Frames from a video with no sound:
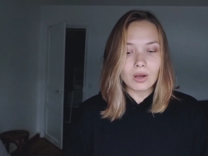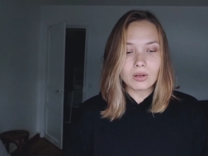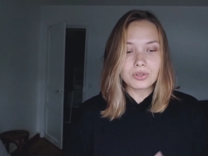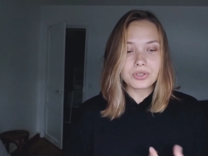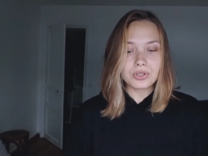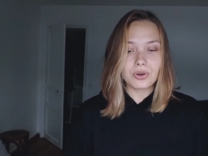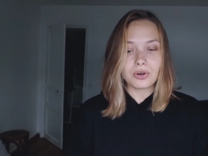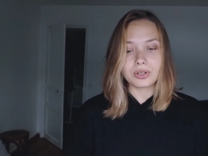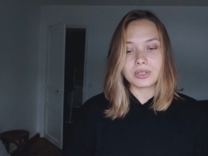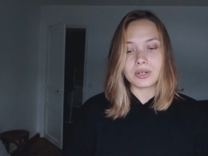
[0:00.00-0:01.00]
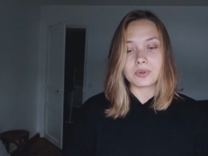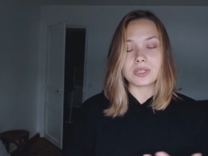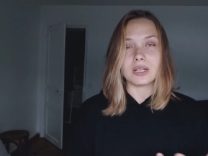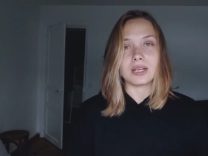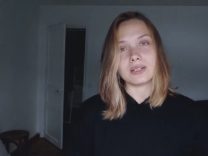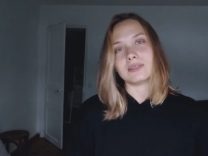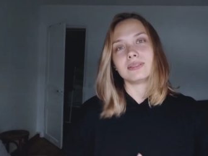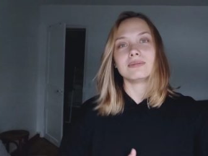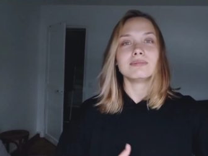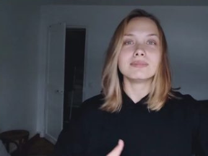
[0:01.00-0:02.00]
Also, there was a lot of
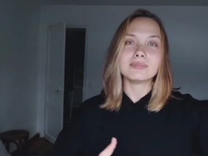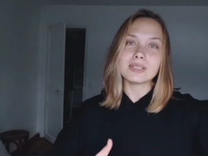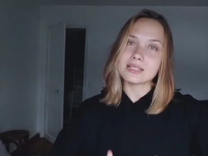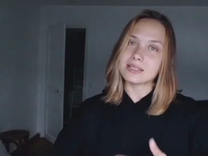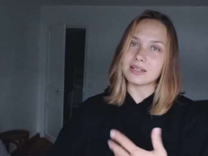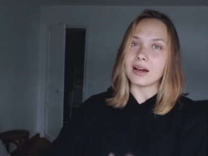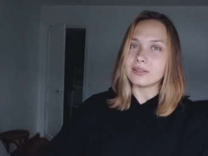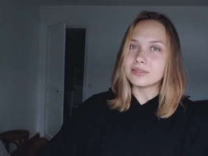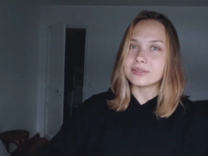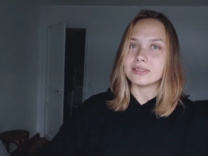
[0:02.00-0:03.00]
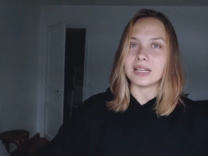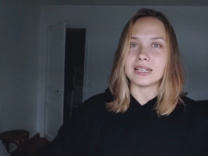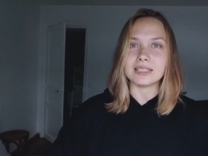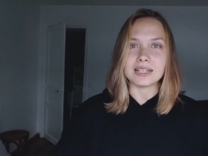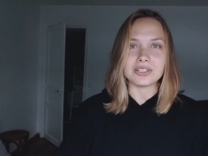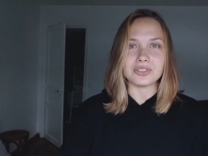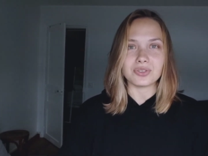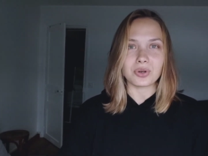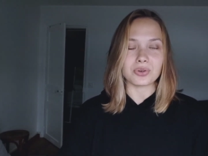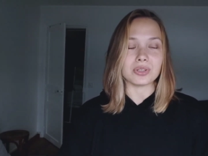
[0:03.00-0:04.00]
stuff that I didn't
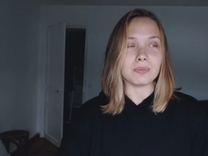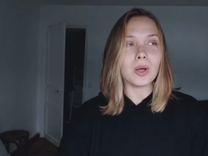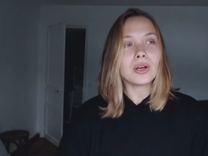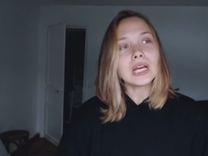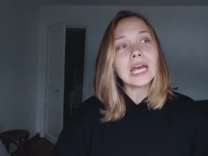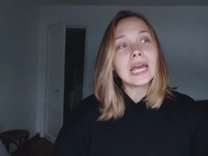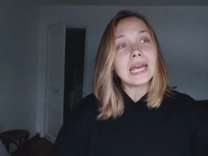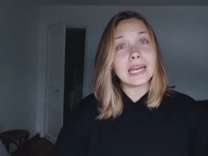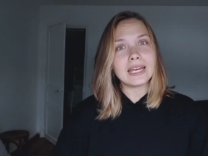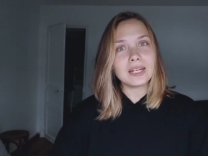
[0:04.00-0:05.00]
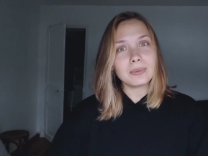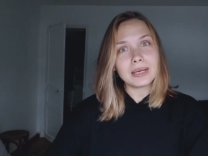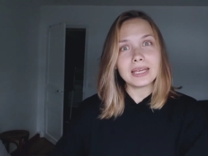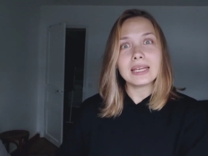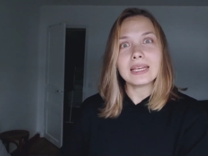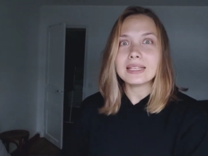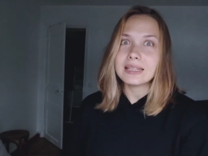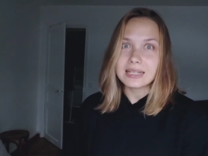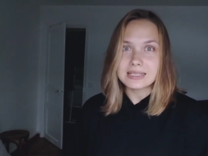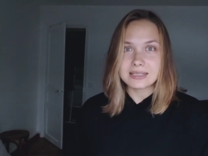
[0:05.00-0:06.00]
record the blog. Anyway,
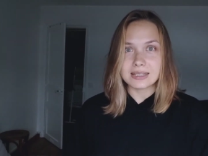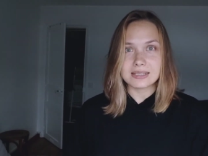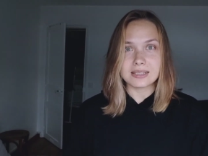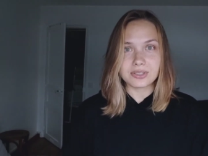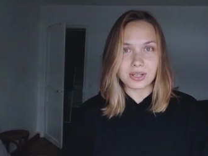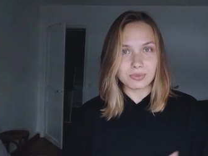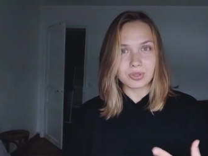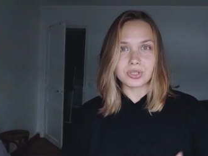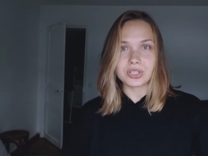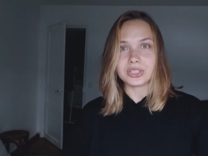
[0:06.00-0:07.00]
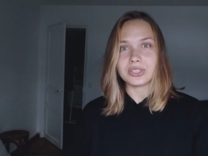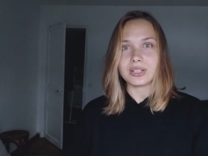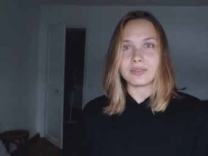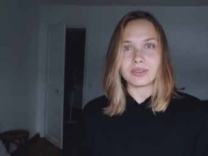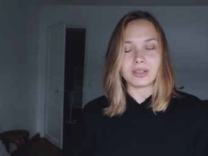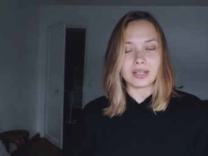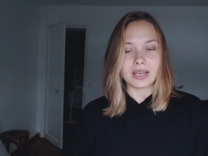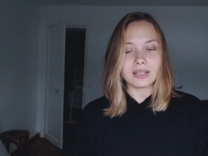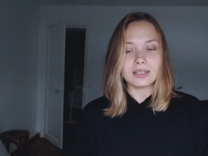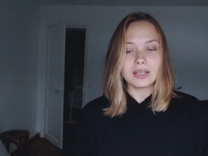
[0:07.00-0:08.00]
that's that's the time to start everything
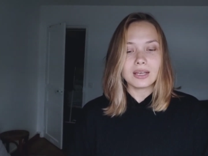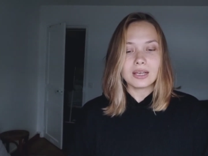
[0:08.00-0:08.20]
again.